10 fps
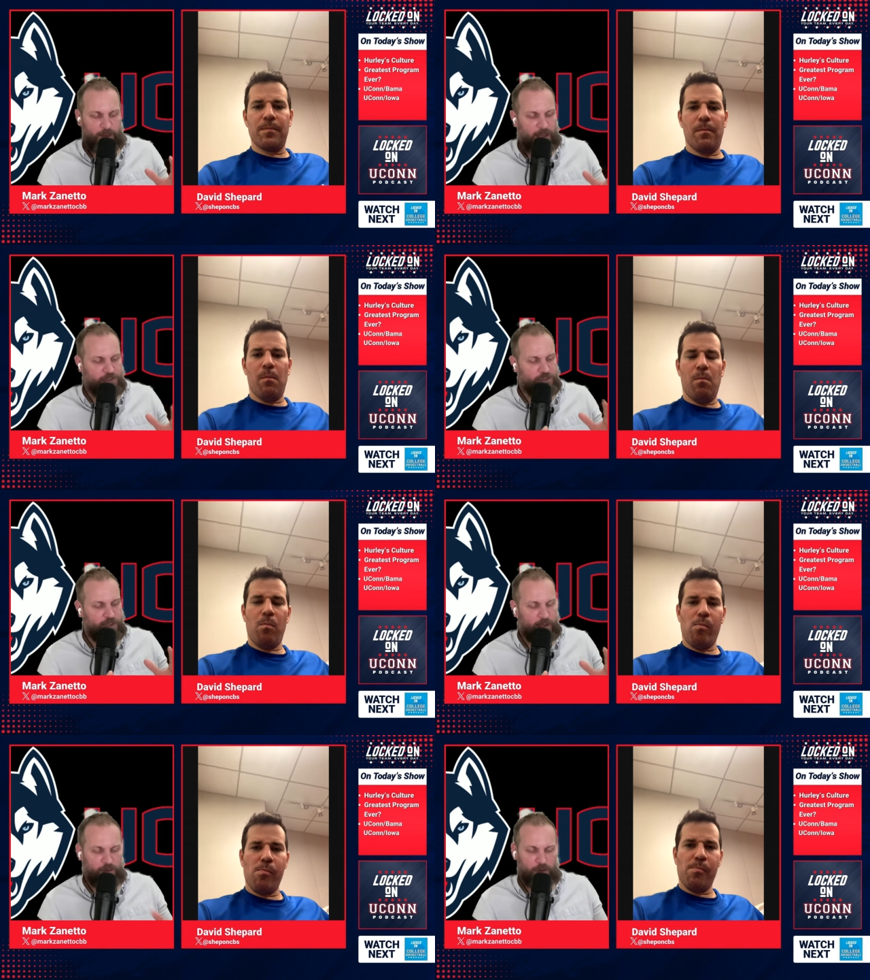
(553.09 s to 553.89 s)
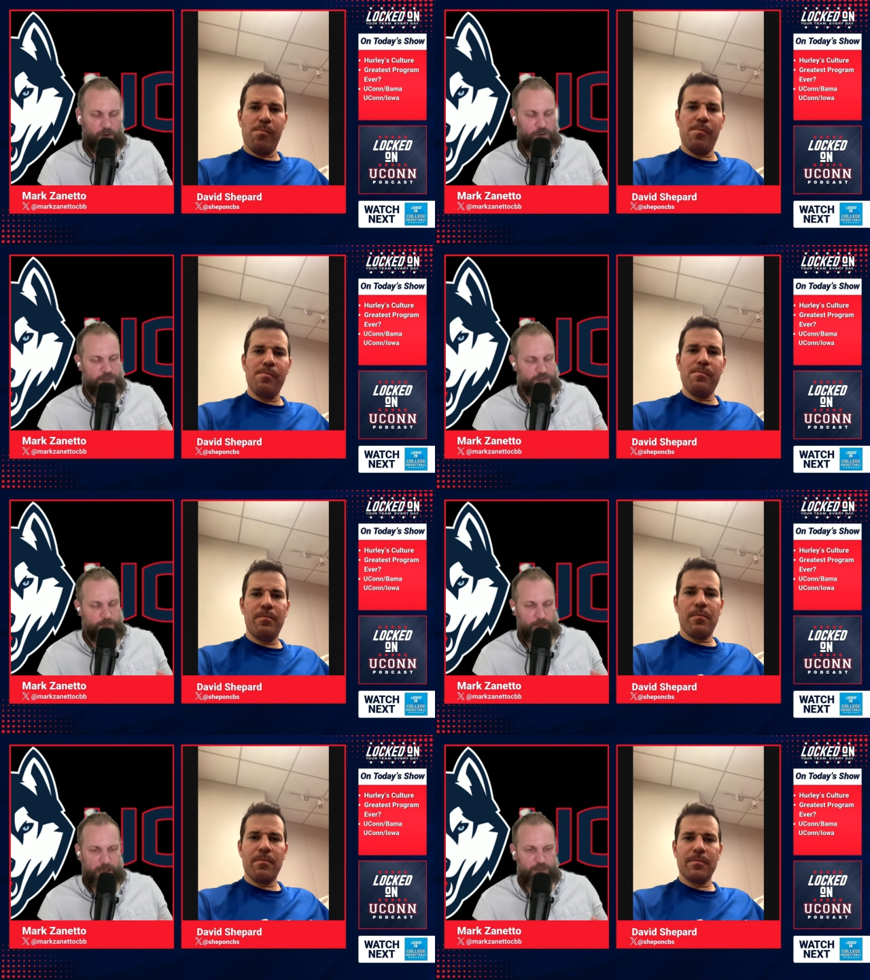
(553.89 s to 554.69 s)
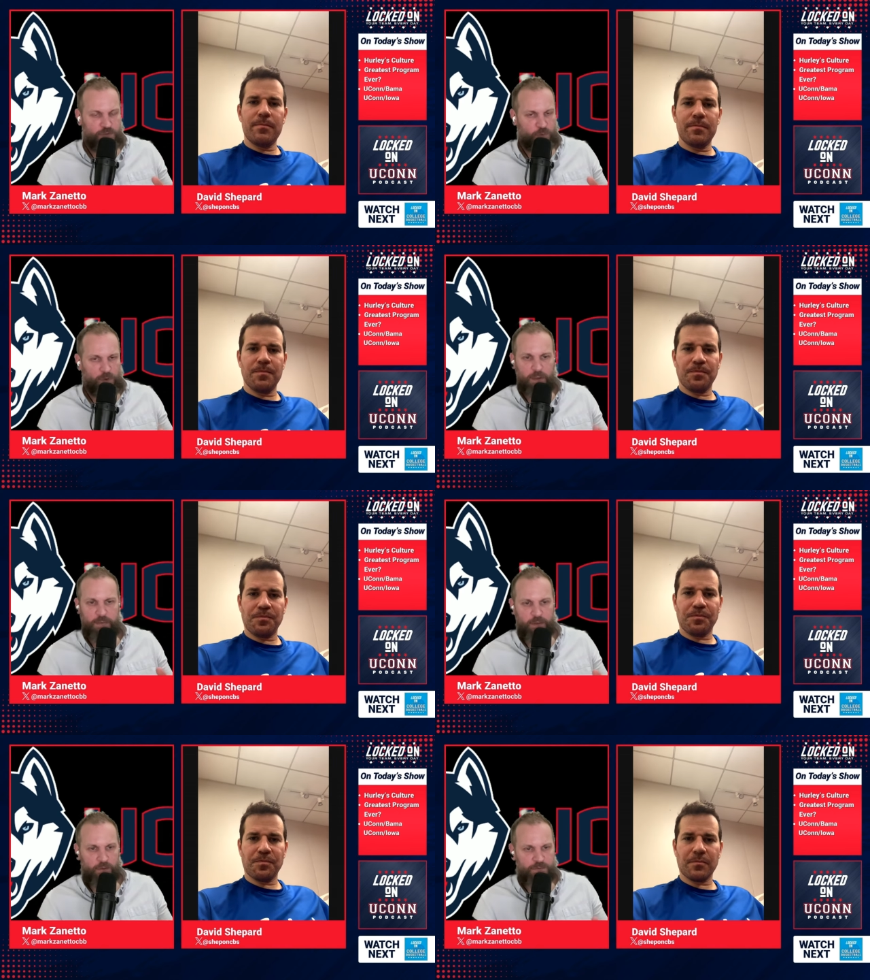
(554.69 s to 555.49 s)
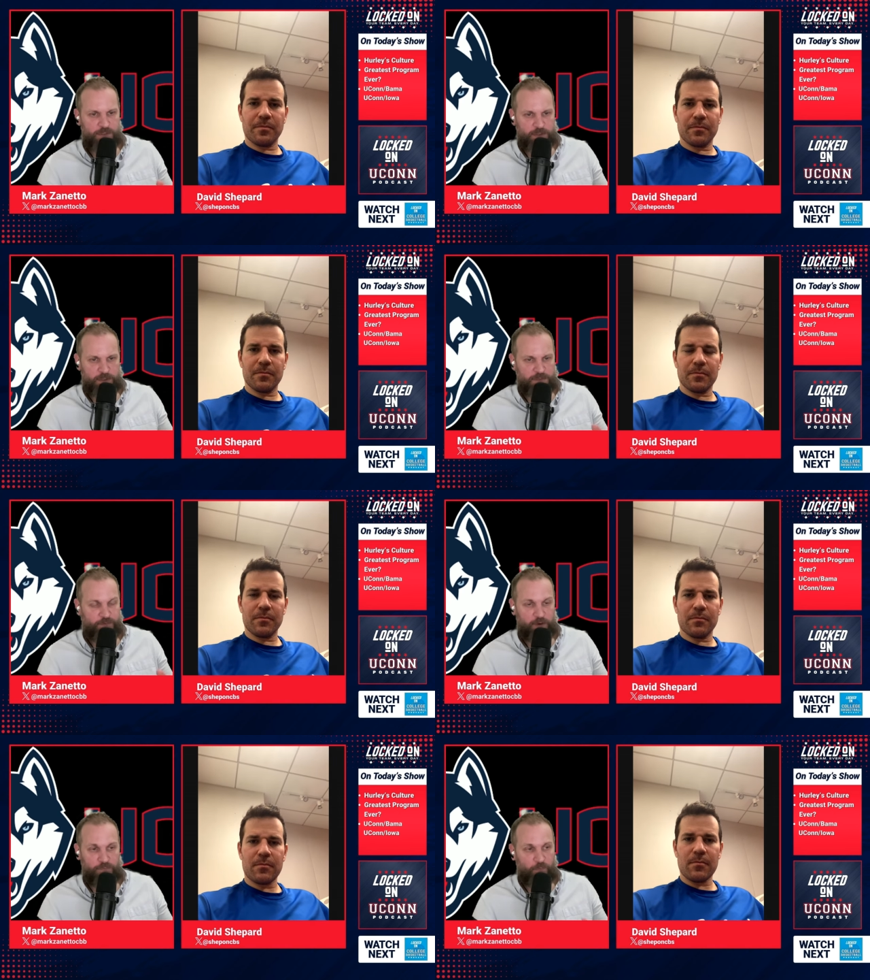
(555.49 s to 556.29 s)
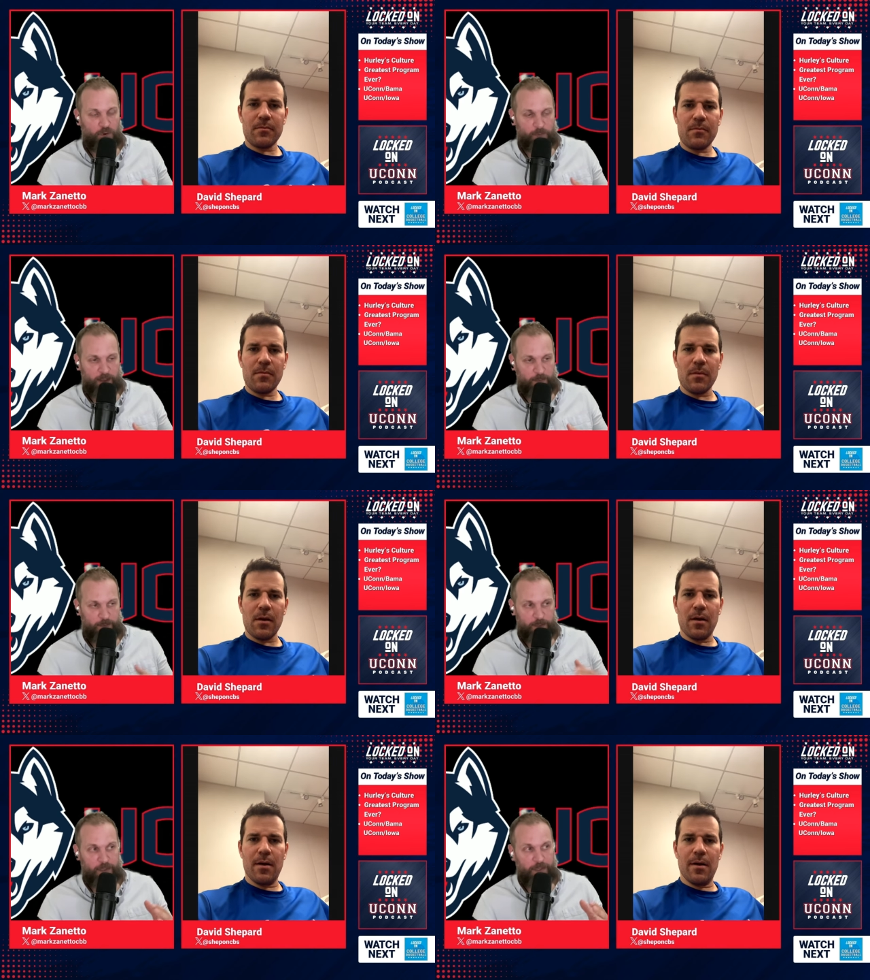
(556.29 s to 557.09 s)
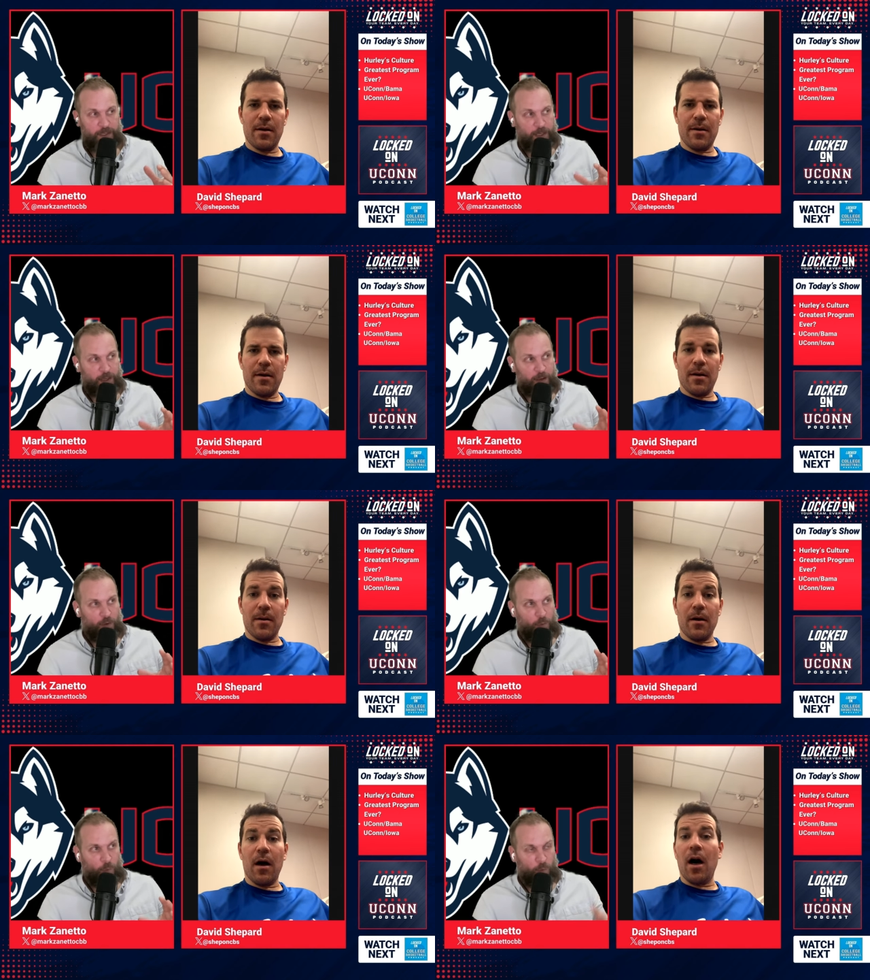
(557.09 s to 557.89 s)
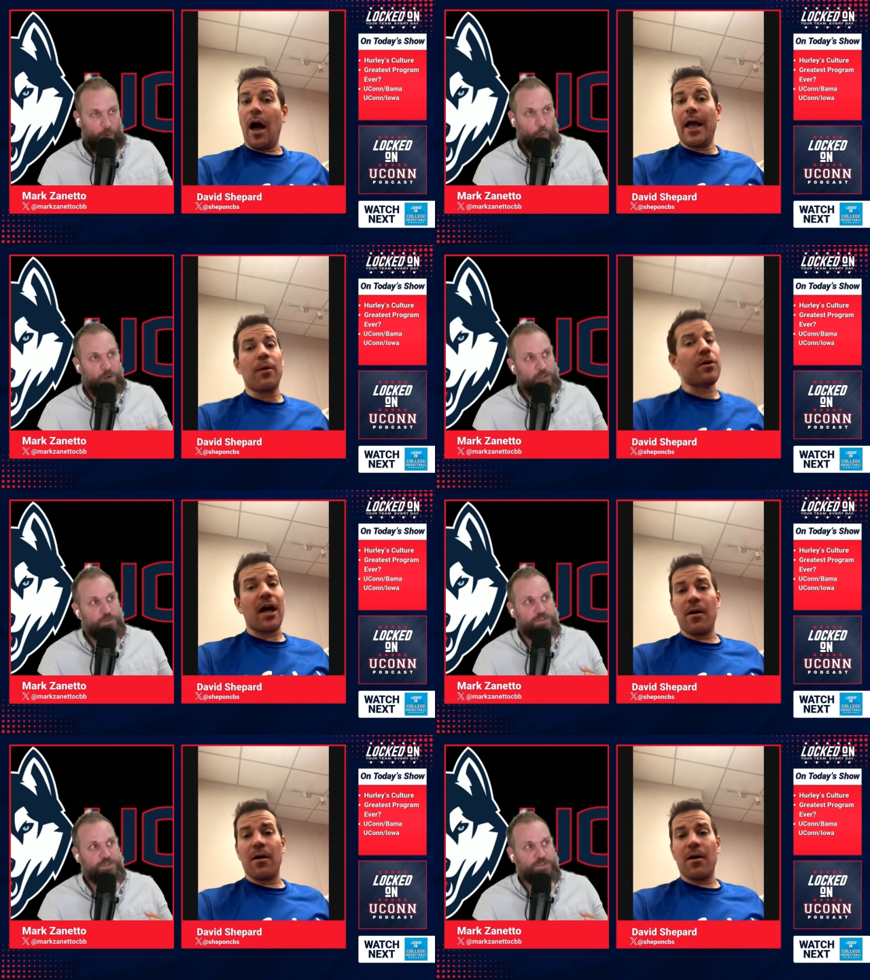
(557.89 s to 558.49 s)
Speaker 1: Paige and Caitlin Clark is the main storyline that goes into this final four, in my opinion. Uh, what do you